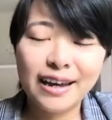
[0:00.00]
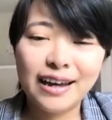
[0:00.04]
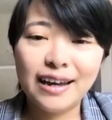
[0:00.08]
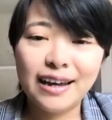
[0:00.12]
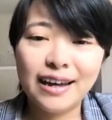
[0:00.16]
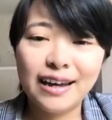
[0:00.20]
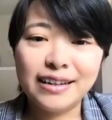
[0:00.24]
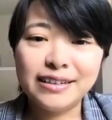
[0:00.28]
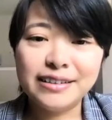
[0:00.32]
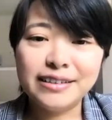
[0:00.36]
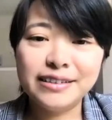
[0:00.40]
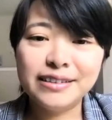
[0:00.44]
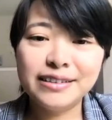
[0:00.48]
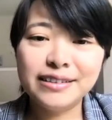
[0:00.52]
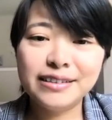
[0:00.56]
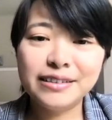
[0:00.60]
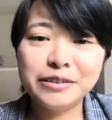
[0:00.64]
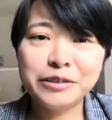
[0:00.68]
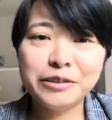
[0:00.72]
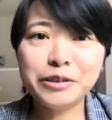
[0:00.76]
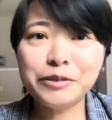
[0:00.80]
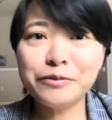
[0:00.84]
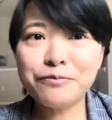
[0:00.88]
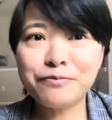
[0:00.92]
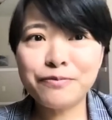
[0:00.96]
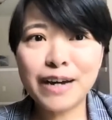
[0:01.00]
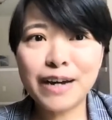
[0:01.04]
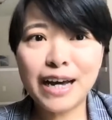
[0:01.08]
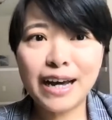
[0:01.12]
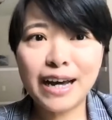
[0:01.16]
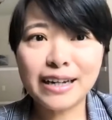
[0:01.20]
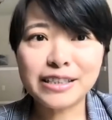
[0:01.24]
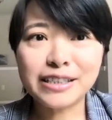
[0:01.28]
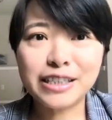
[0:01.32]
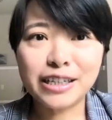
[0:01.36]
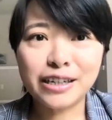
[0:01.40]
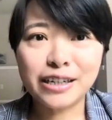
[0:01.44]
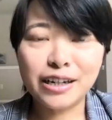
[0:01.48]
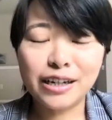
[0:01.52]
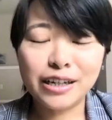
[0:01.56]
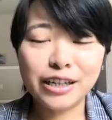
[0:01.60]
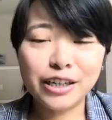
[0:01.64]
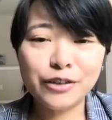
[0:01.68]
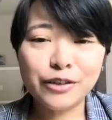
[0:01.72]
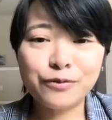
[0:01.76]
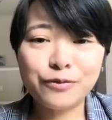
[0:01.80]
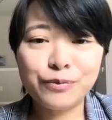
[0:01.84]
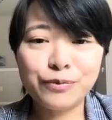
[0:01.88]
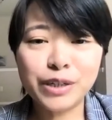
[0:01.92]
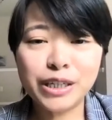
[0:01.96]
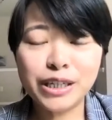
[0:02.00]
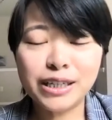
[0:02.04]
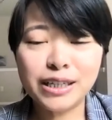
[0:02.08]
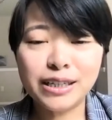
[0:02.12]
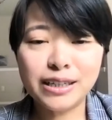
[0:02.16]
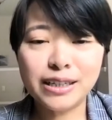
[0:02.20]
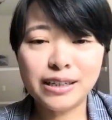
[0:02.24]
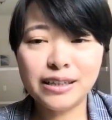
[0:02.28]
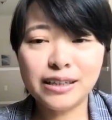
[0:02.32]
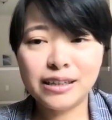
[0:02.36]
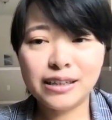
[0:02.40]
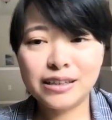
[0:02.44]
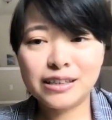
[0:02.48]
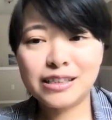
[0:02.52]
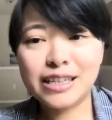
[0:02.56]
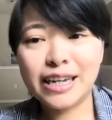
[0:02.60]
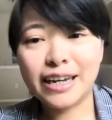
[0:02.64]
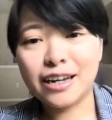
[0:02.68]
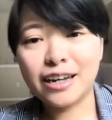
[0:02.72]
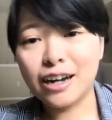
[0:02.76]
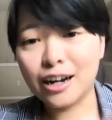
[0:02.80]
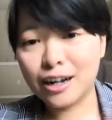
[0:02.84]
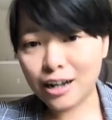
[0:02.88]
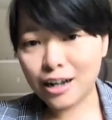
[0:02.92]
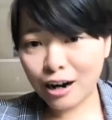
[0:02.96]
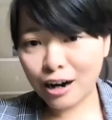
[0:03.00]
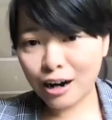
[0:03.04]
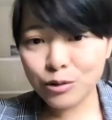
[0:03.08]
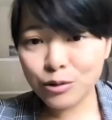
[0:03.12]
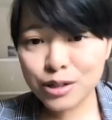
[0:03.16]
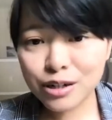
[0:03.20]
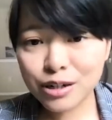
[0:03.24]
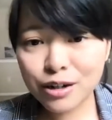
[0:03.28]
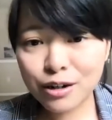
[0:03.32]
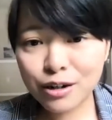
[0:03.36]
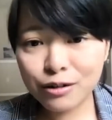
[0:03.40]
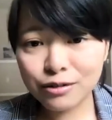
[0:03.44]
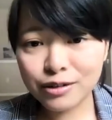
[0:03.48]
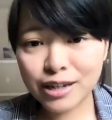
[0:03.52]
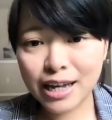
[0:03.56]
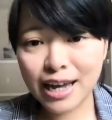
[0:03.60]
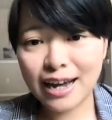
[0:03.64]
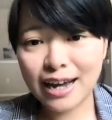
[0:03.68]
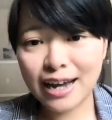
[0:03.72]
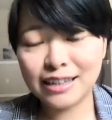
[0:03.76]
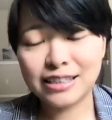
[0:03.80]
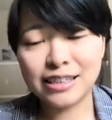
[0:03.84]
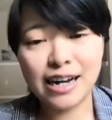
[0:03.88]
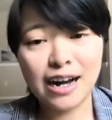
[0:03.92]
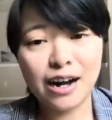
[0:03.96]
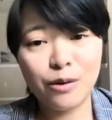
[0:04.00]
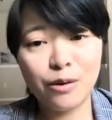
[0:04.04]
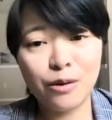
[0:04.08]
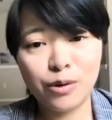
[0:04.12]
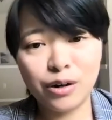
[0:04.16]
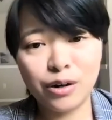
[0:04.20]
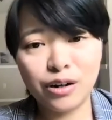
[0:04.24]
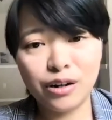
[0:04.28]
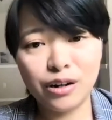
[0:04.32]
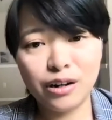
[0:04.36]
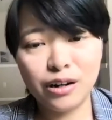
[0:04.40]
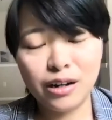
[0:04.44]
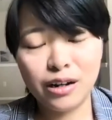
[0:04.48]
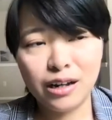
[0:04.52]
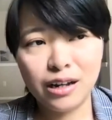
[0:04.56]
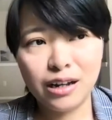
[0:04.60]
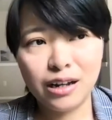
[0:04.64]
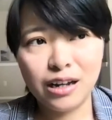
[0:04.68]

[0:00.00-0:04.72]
And in fact, uh, if we take a closer look at our